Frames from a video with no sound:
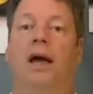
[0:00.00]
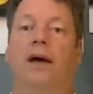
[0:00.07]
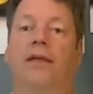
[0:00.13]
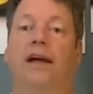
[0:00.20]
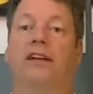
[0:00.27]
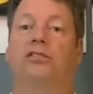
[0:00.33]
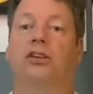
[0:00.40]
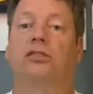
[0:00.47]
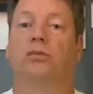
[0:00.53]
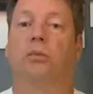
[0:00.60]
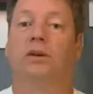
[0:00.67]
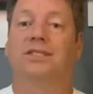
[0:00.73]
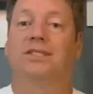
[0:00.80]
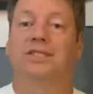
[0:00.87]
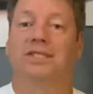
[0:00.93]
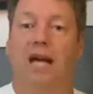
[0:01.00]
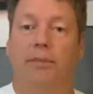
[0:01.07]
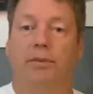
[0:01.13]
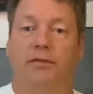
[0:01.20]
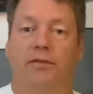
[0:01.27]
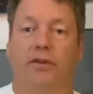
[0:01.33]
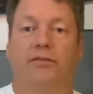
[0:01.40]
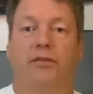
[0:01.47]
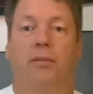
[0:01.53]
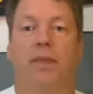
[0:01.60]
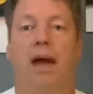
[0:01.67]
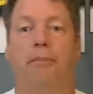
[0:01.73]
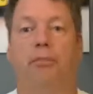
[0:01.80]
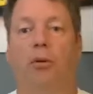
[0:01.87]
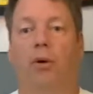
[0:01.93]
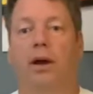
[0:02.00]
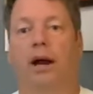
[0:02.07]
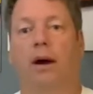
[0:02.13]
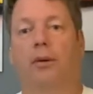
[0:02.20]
That's just one step of it. From that point,